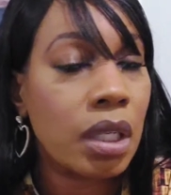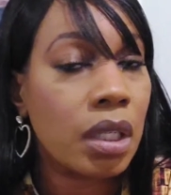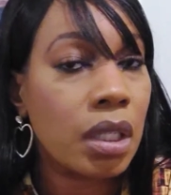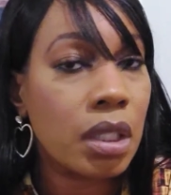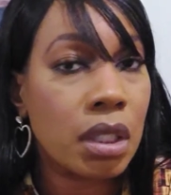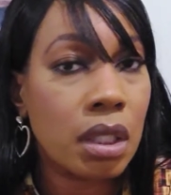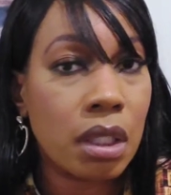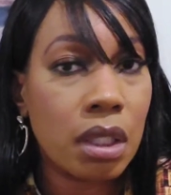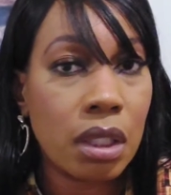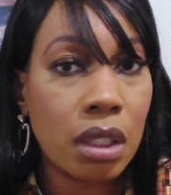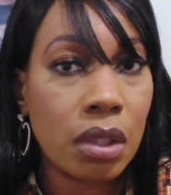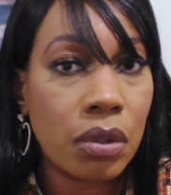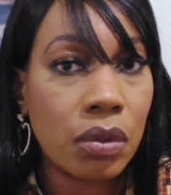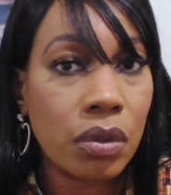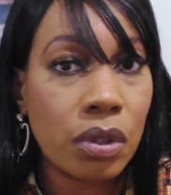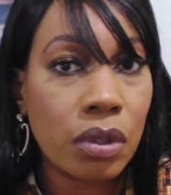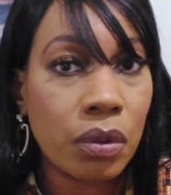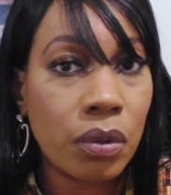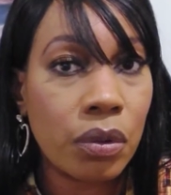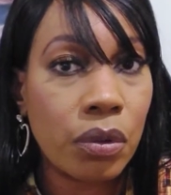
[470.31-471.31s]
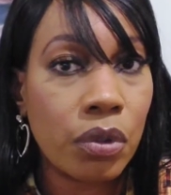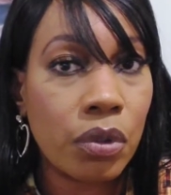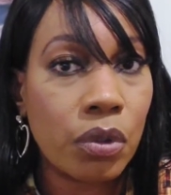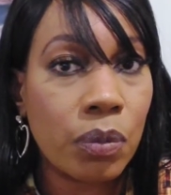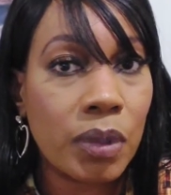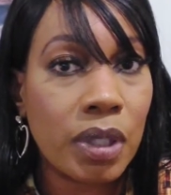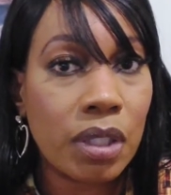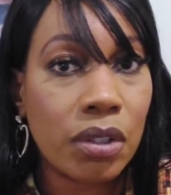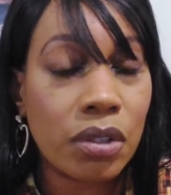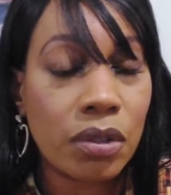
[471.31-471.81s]
You didn't lose the cruise
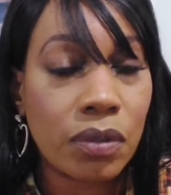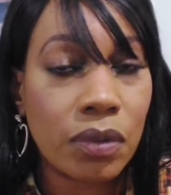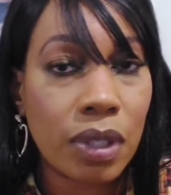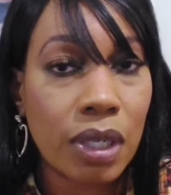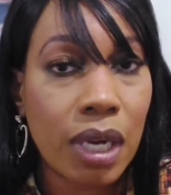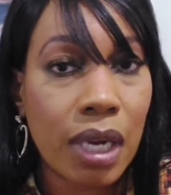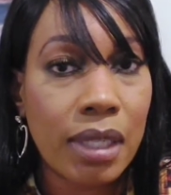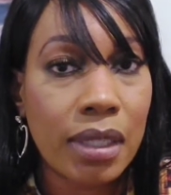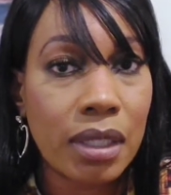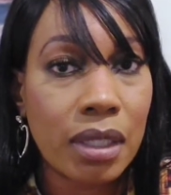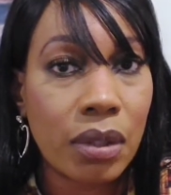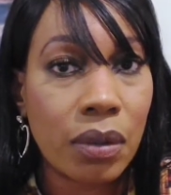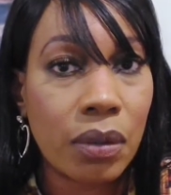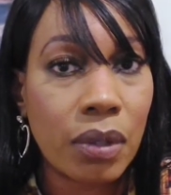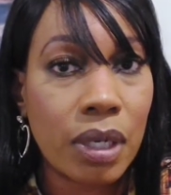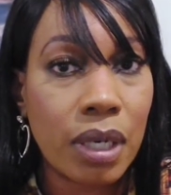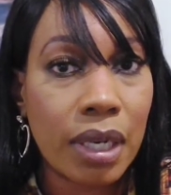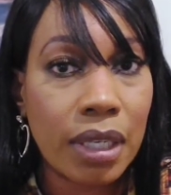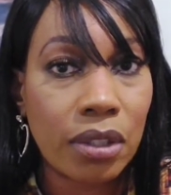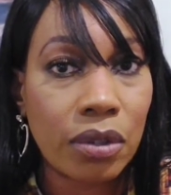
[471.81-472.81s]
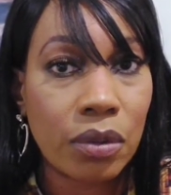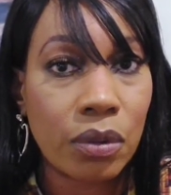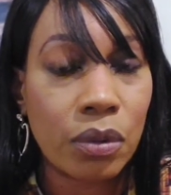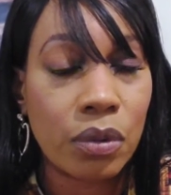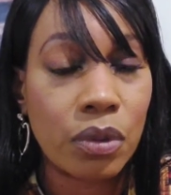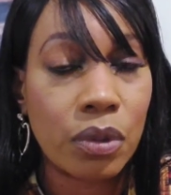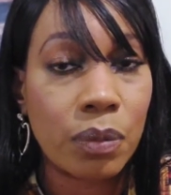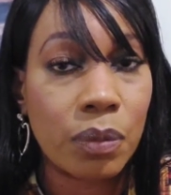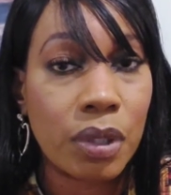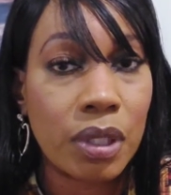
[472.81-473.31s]
because you forgot to go to Next
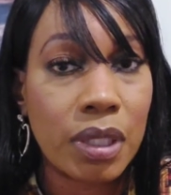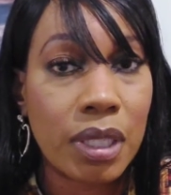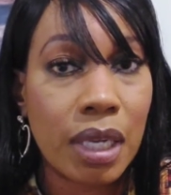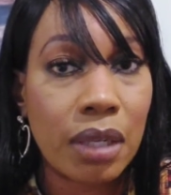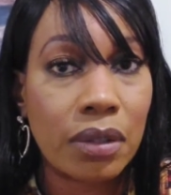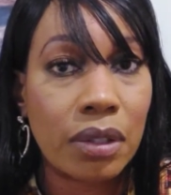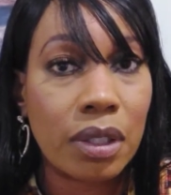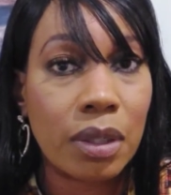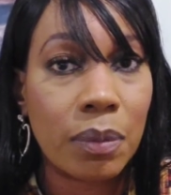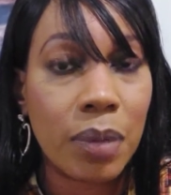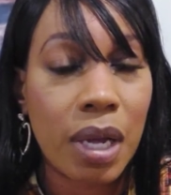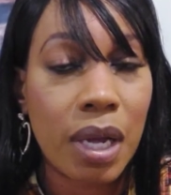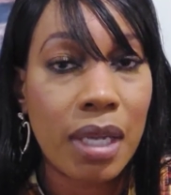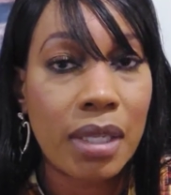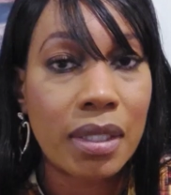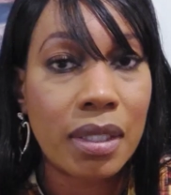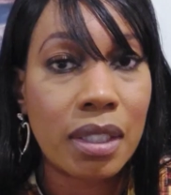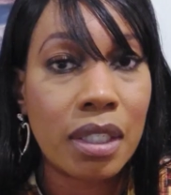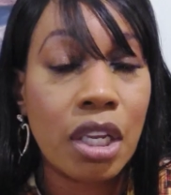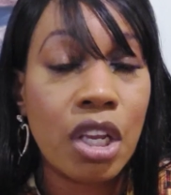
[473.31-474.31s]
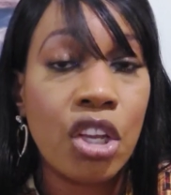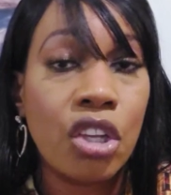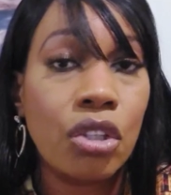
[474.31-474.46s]
Cruise and put down the deposit.